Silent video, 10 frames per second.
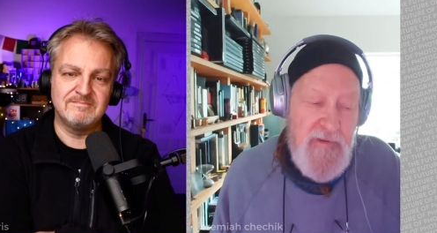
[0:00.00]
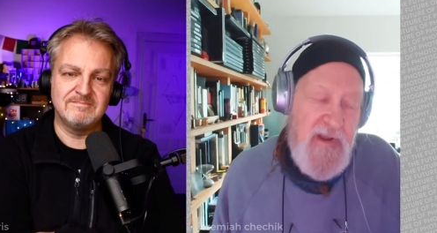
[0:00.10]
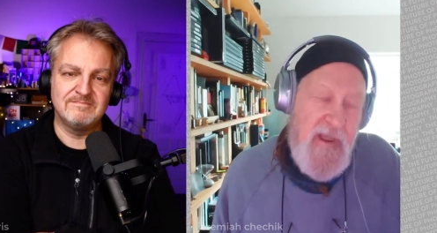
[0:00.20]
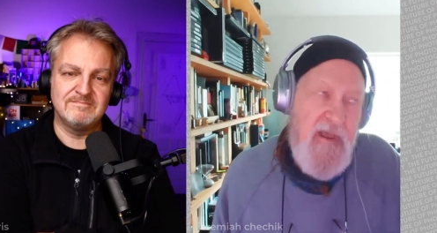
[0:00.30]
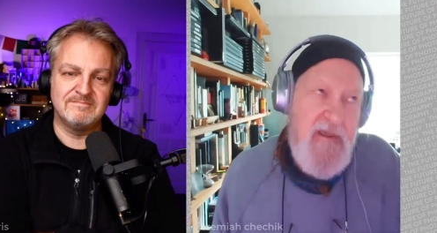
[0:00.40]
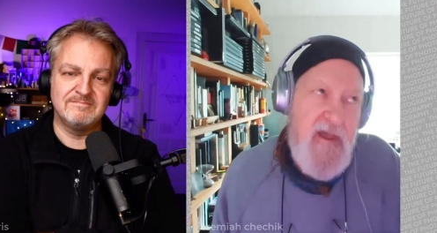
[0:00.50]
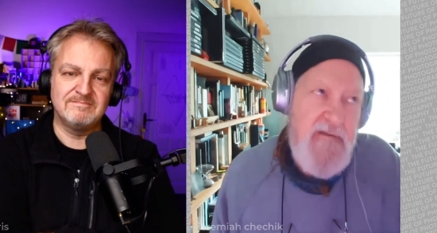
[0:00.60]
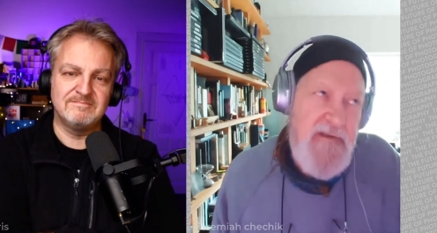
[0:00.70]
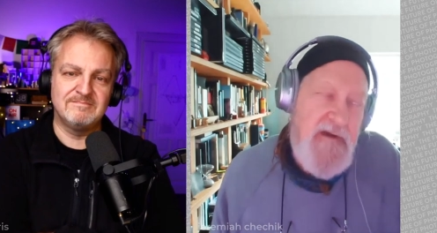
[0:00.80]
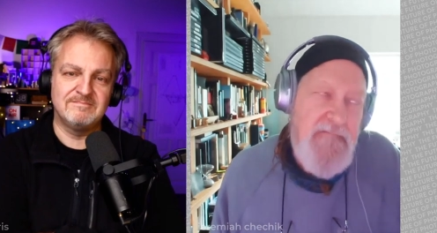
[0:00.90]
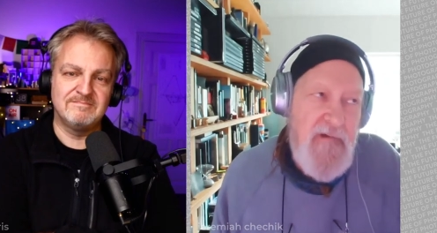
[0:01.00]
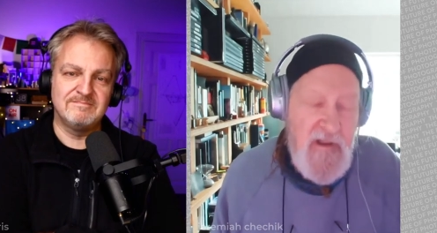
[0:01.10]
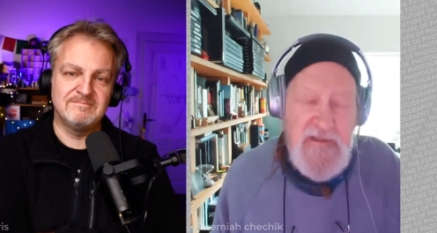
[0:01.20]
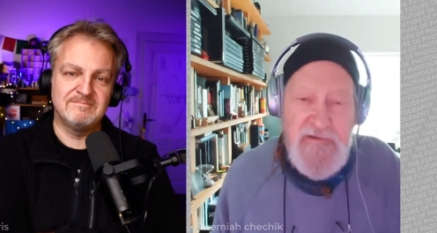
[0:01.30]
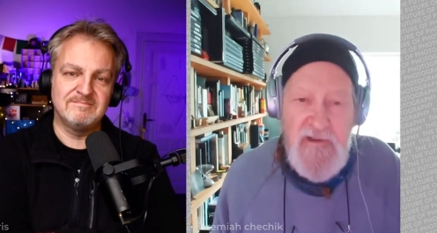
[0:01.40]
Speaker 1: but uh, you know
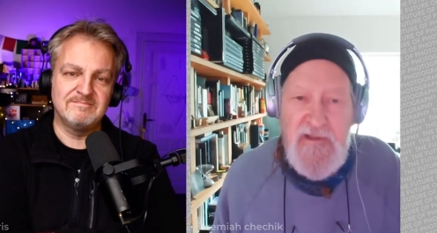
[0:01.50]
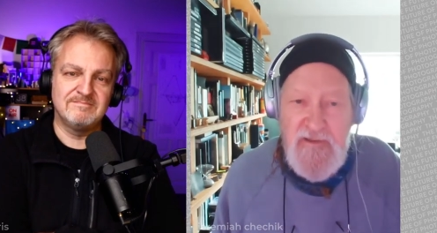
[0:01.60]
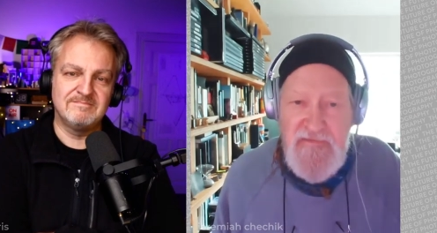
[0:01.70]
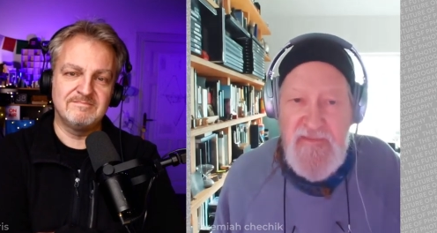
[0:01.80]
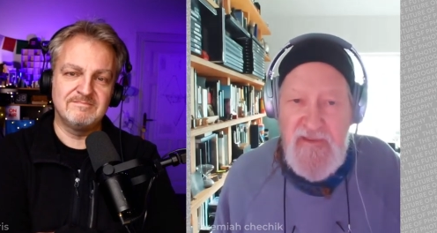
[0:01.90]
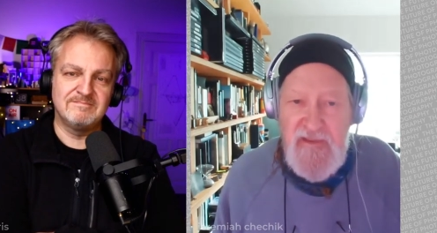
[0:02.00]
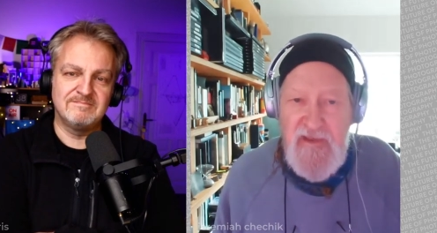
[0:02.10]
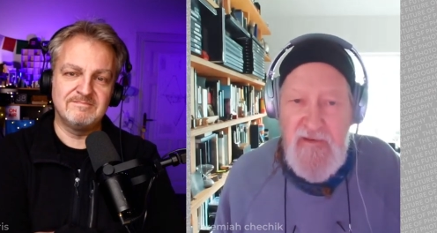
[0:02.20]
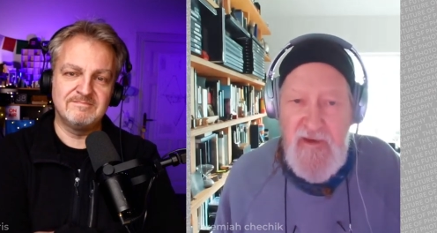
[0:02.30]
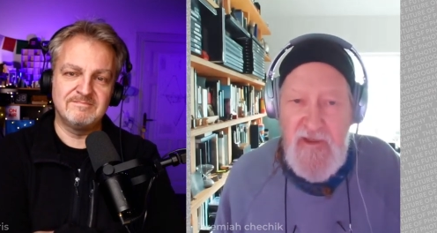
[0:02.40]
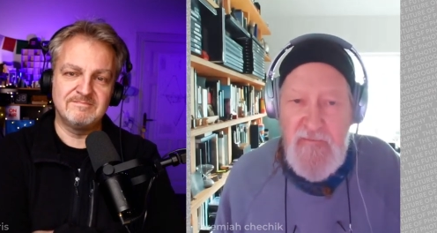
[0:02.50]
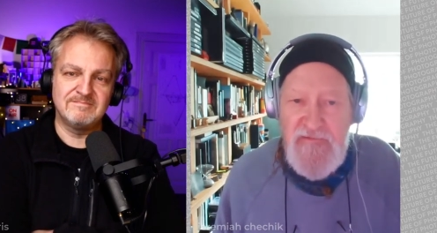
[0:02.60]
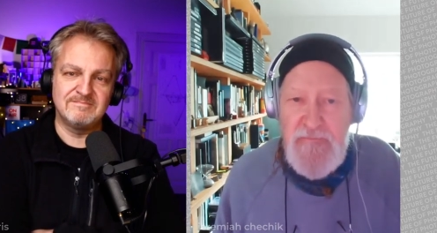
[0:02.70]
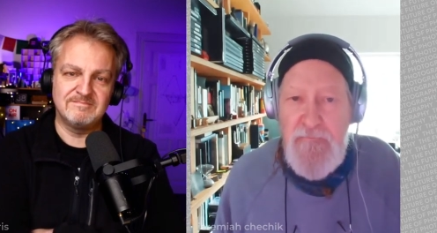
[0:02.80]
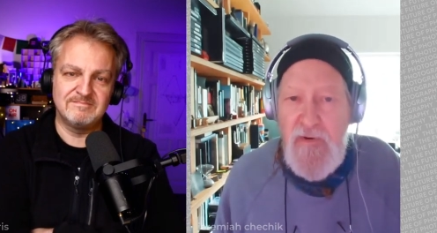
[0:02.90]
all in all i think uh, i
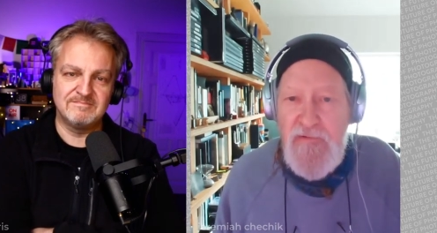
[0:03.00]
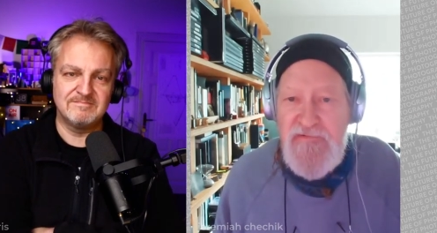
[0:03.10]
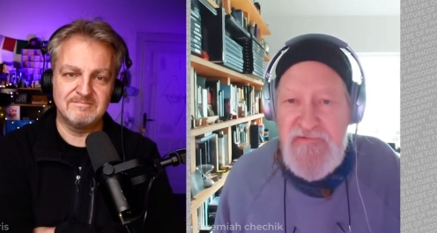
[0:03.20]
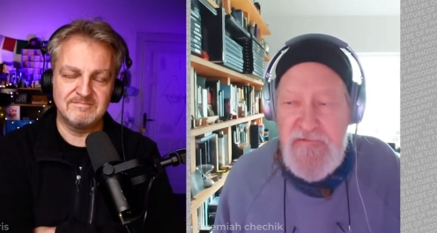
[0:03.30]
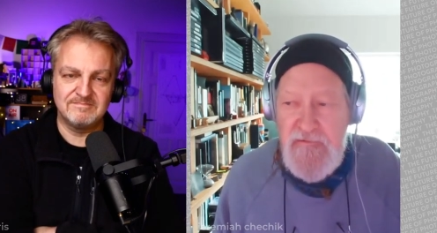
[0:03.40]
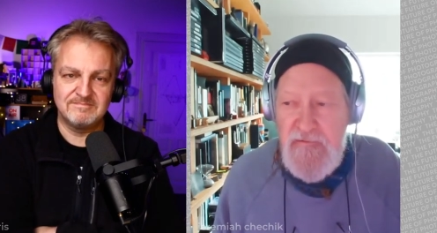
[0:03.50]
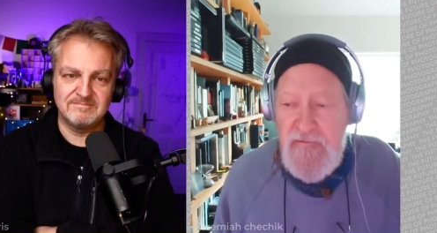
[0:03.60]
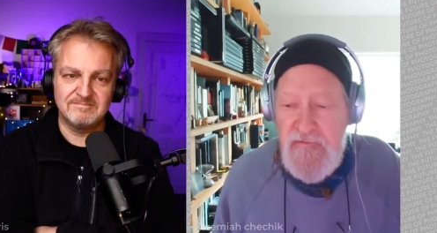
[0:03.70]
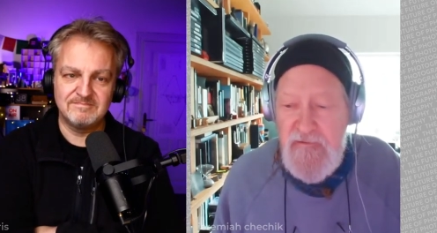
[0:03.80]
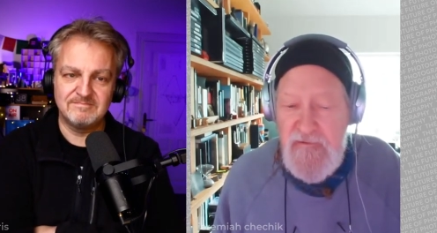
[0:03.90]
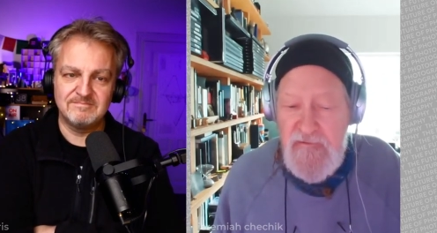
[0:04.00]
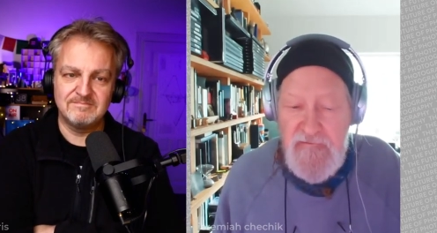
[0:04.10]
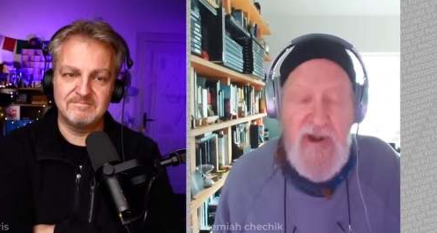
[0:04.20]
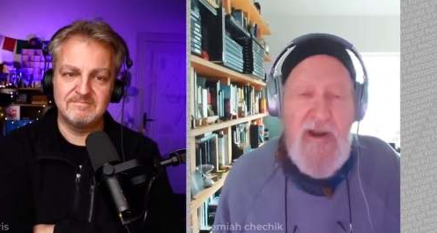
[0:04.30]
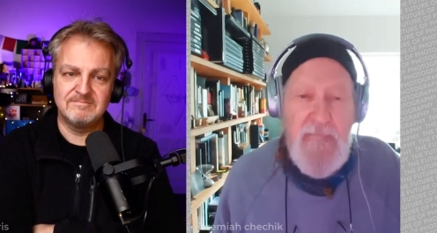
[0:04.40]
was most
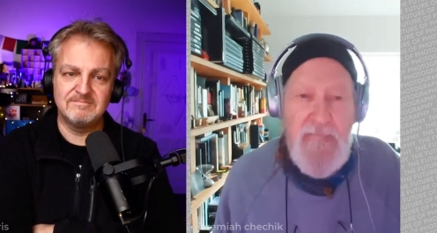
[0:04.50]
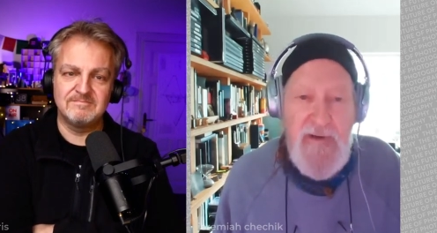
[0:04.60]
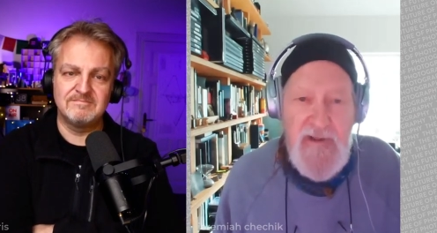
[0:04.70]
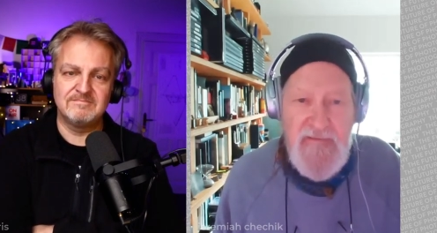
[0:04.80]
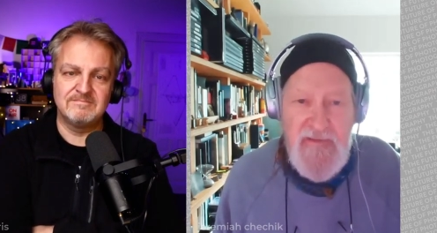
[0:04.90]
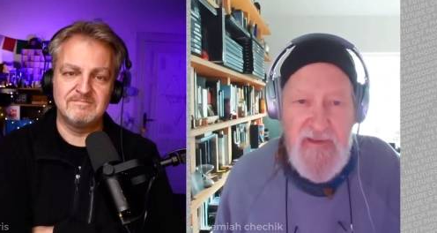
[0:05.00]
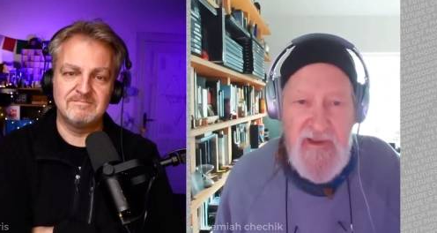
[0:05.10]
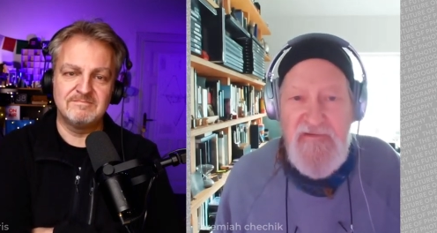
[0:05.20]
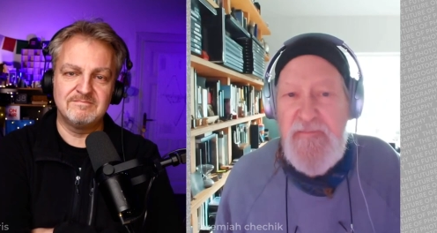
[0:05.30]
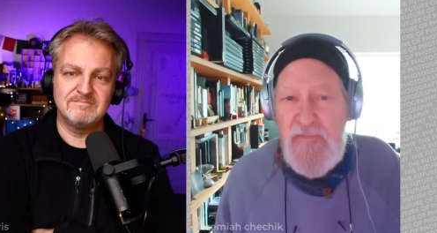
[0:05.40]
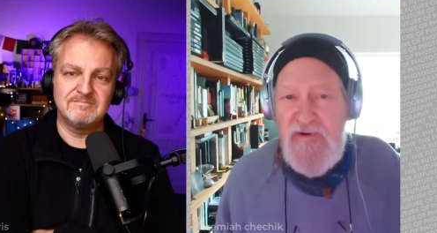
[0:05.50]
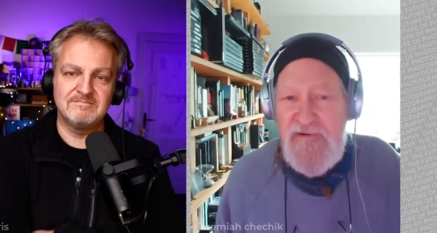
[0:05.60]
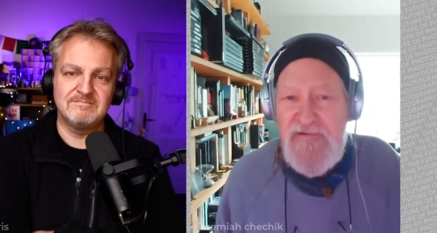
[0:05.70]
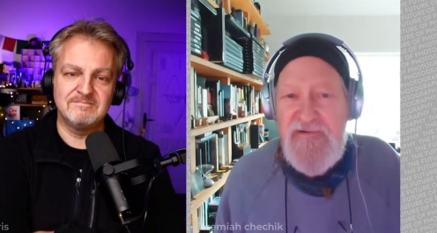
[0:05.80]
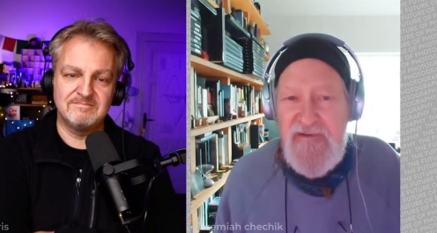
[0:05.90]
grabbed by the
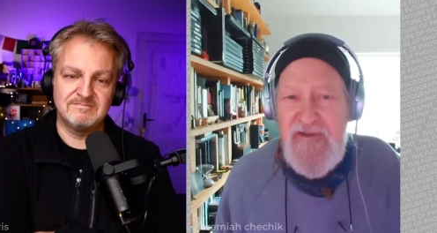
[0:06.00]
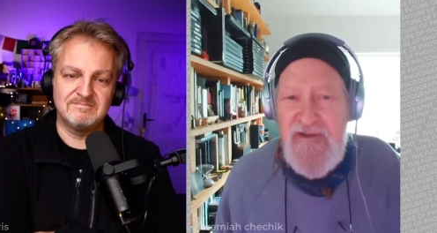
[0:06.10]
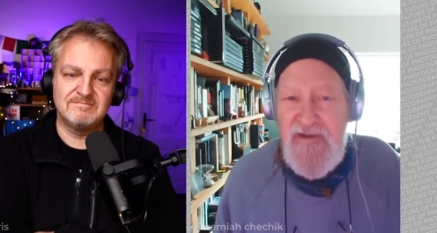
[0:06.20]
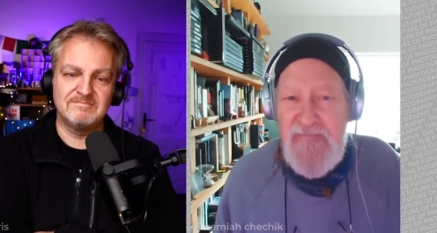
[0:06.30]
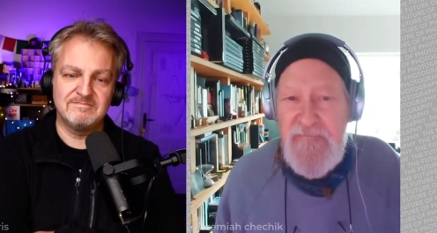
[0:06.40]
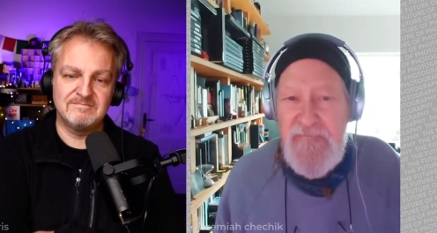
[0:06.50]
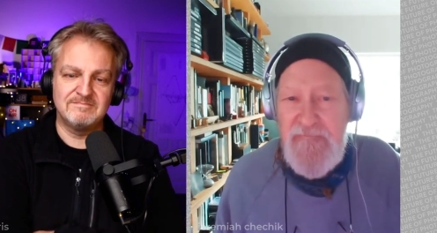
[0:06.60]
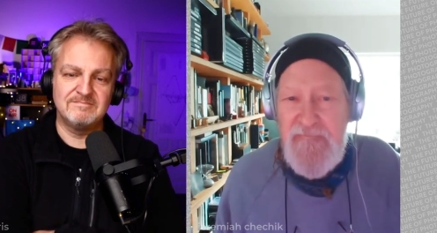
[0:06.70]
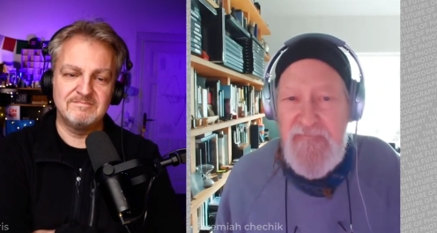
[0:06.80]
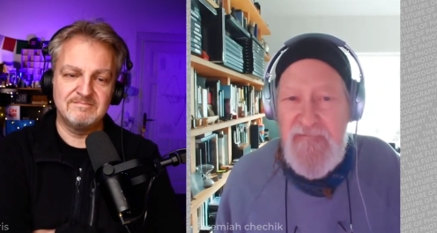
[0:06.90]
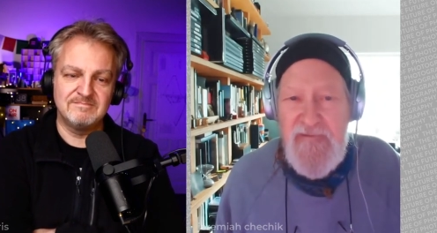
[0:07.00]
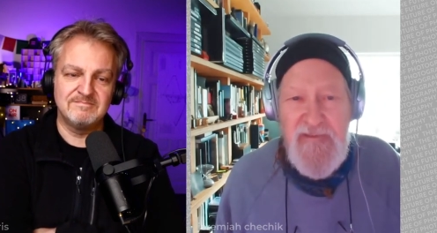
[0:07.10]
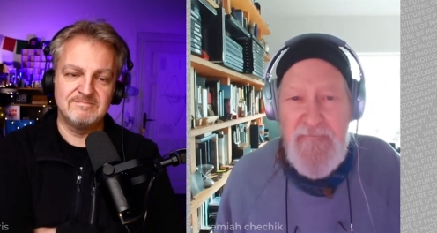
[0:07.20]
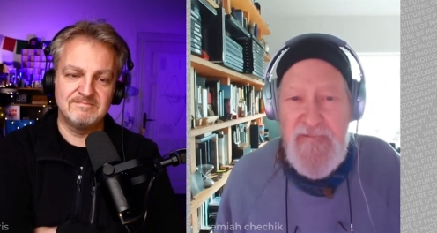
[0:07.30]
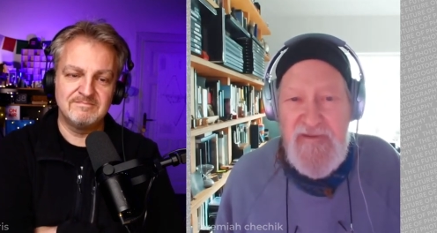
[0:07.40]
icebergs um,
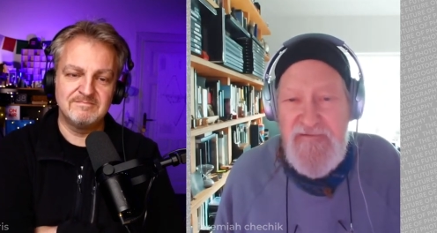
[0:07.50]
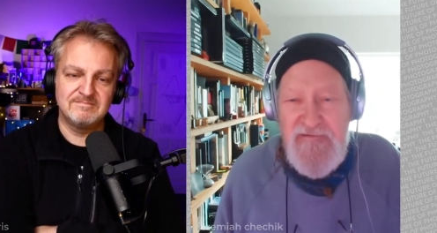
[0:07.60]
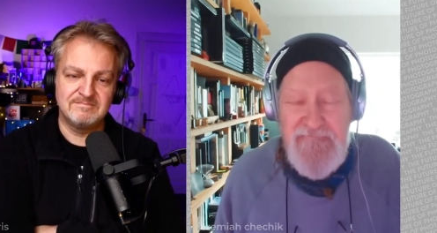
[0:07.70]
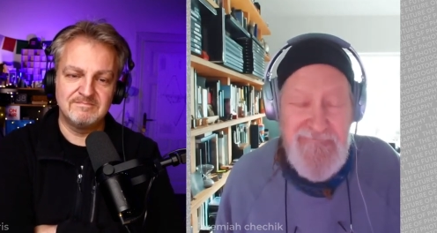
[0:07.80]
because